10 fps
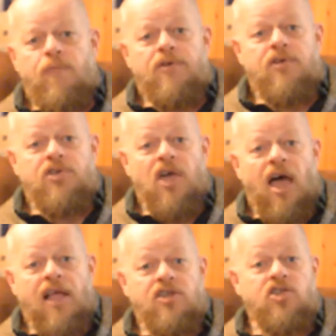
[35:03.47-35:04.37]

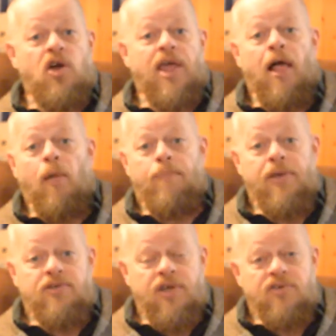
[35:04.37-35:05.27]
decides it's going to help
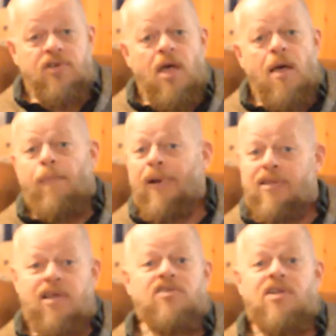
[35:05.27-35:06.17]
business, but it
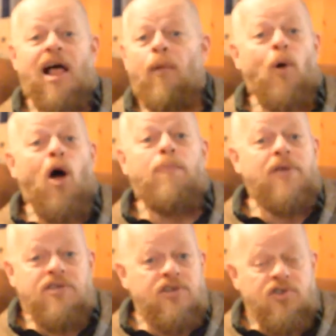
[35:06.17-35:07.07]
doesn't help all
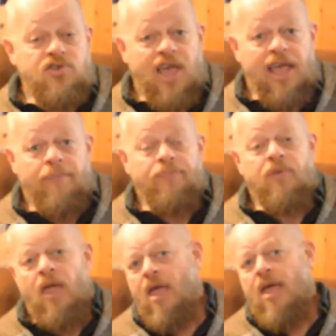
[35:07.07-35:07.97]
business the same.
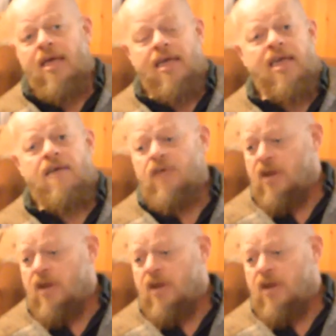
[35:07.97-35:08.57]
Even